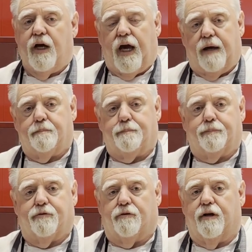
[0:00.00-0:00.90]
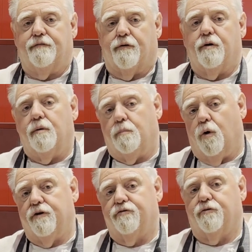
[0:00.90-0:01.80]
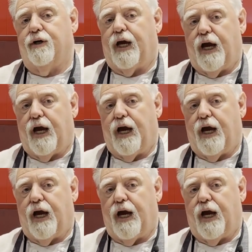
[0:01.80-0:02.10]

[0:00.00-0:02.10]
and deliver moisture at